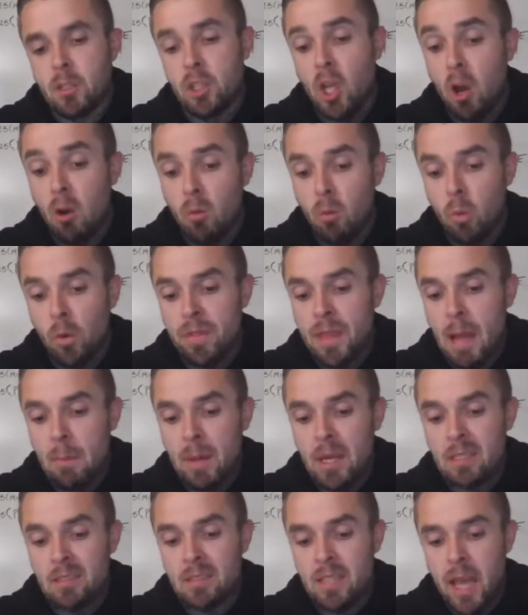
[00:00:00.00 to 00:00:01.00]
So with
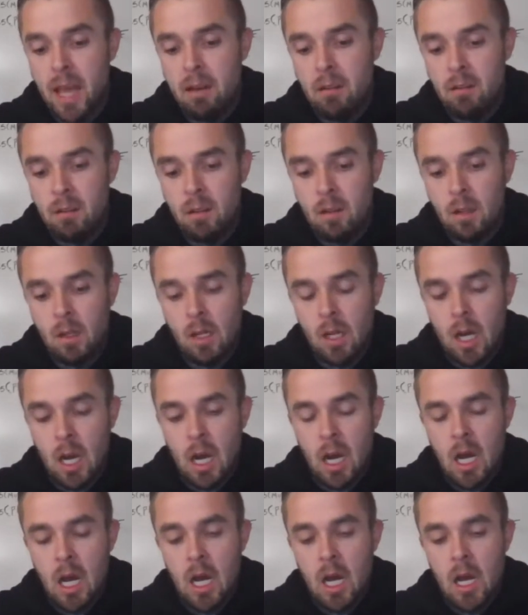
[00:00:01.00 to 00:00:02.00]
that being said,
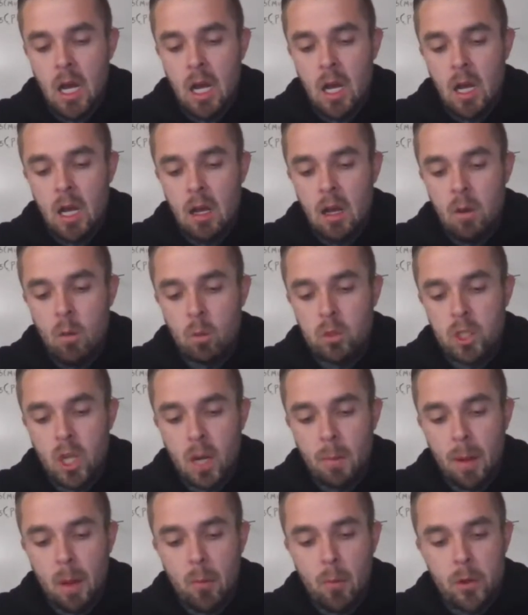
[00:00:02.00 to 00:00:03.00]
we'll
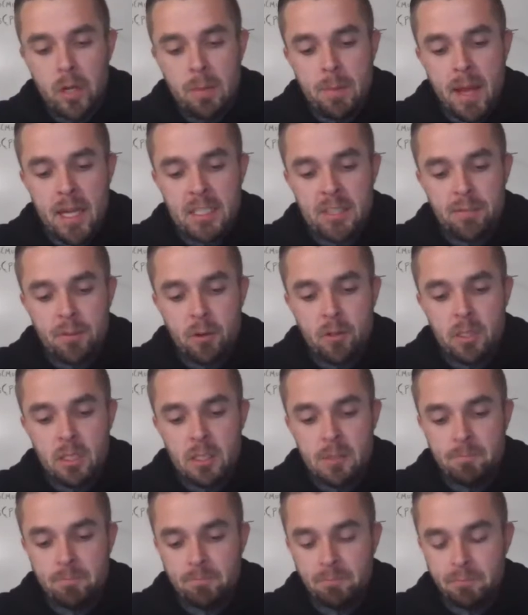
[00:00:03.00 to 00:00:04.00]
talk about running backs
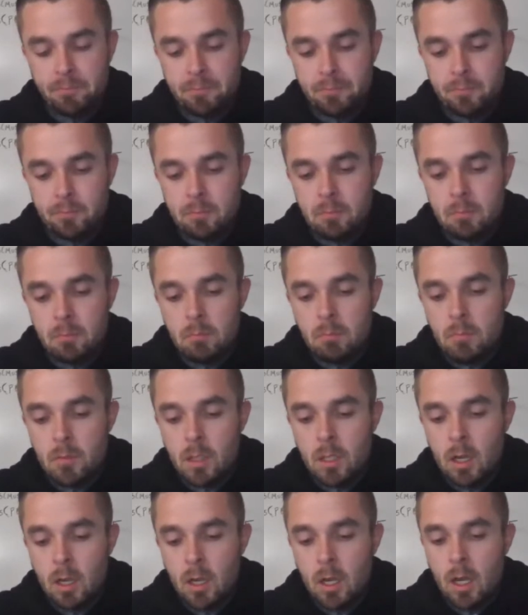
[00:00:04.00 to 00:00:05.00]
first.
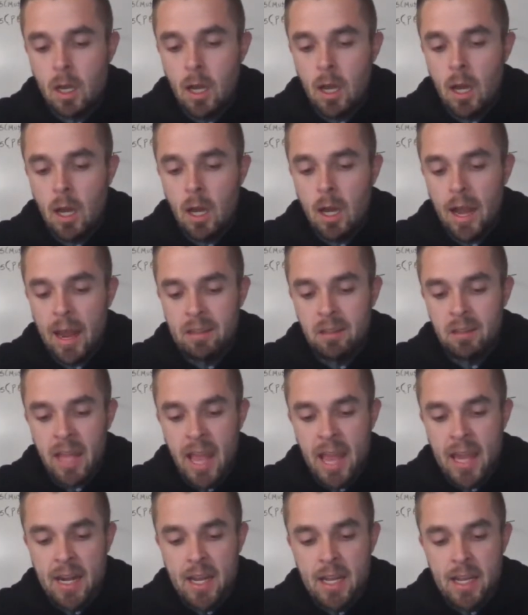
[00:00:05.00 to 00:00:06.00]

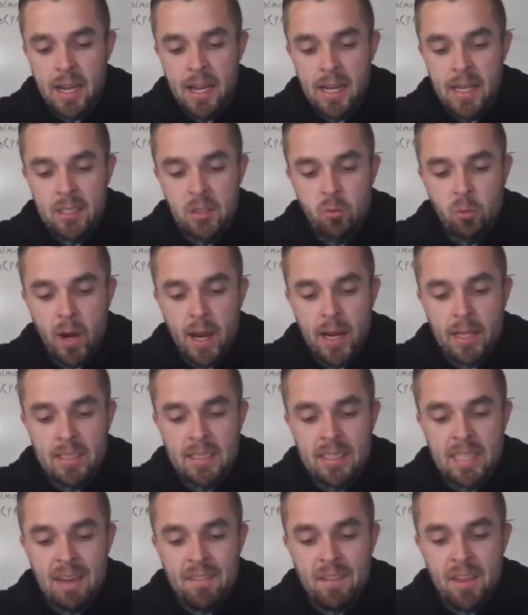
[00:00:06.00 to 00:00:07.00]
Atlanta is
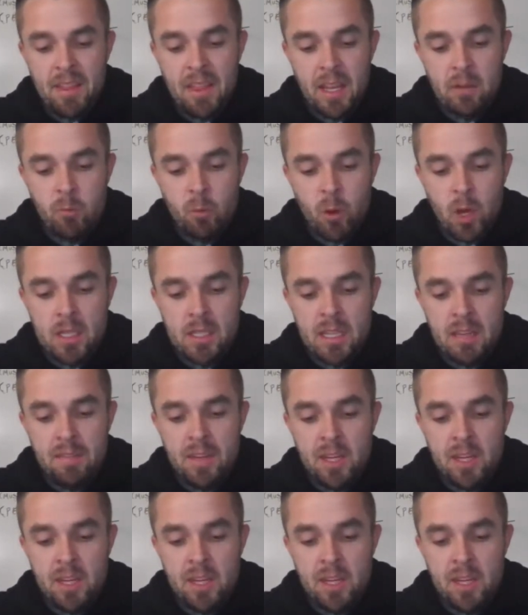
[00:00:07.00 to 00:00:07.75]
ranked 7th in run